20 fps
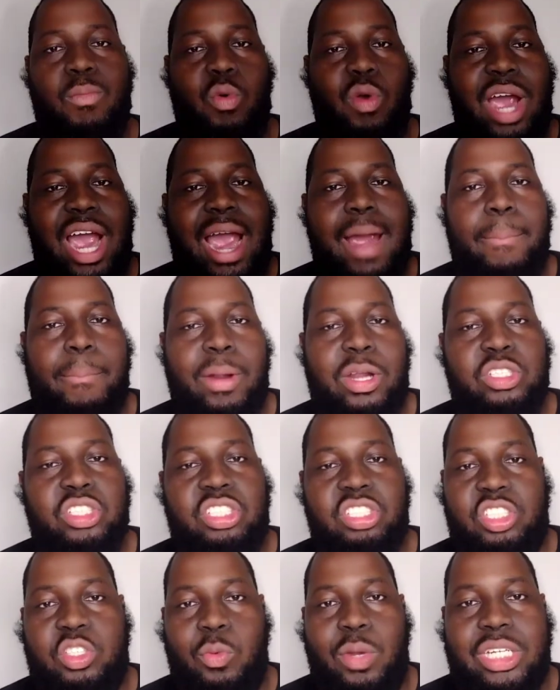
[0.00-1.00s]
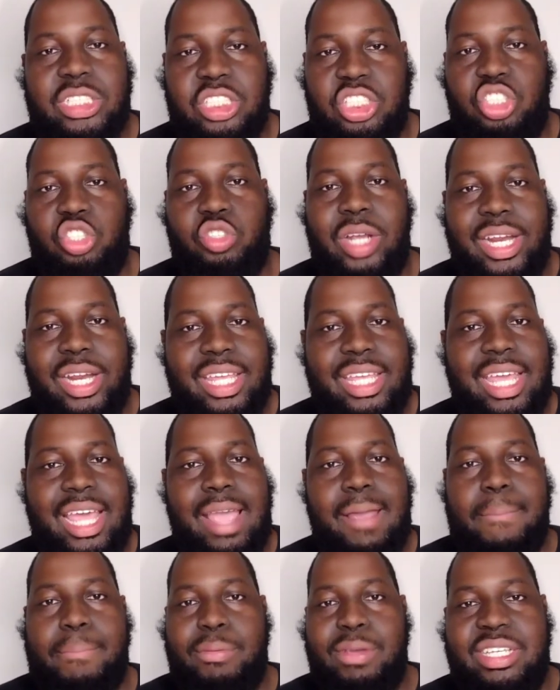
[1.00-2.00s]
more high pressure situations, training
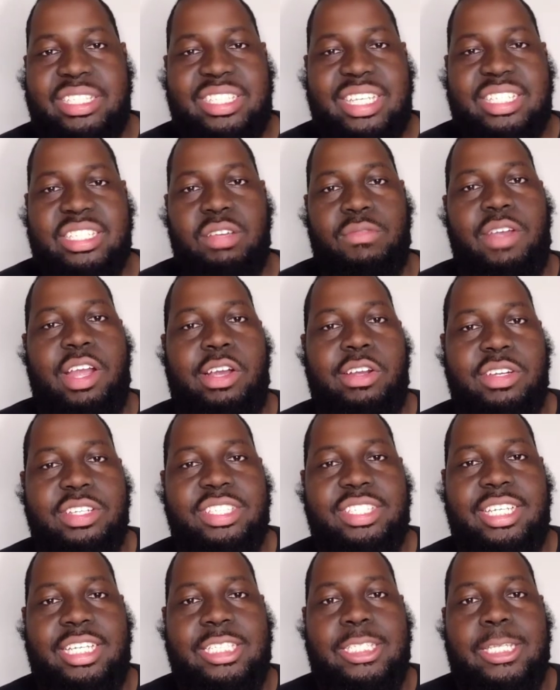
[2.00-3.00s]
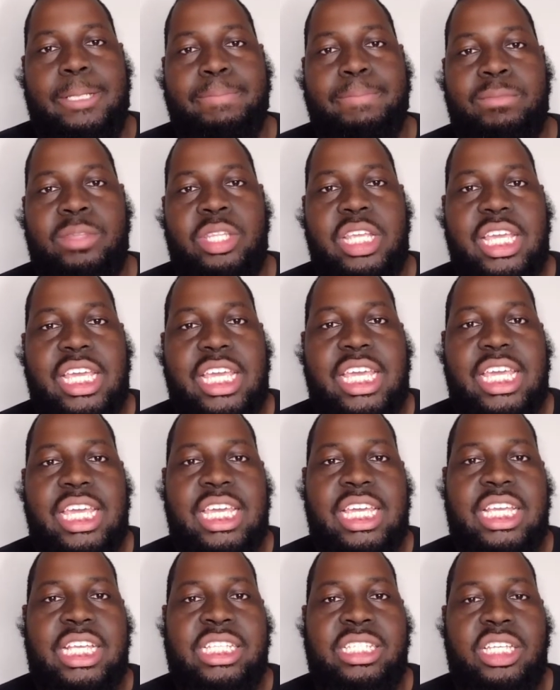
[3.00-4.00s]
camp, preseason, regular season,
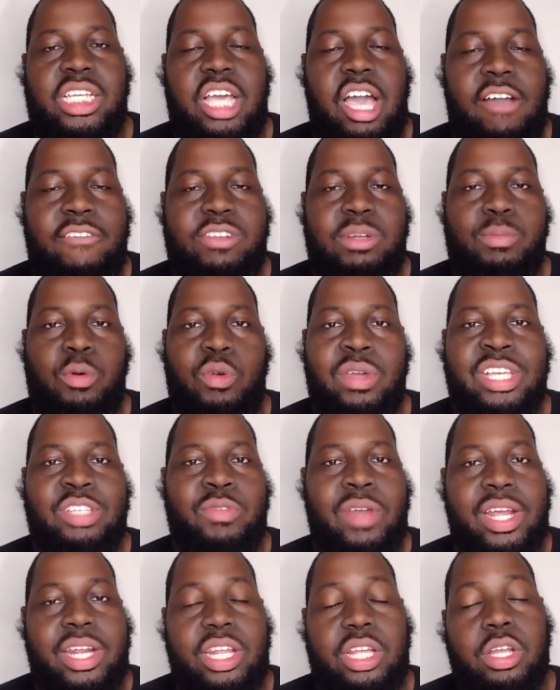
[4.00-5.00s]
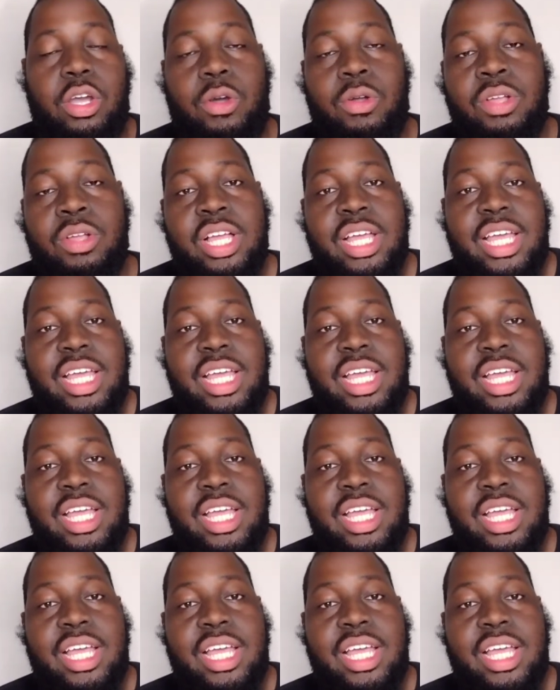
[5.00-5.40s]
he's comfortable, he's ready to go.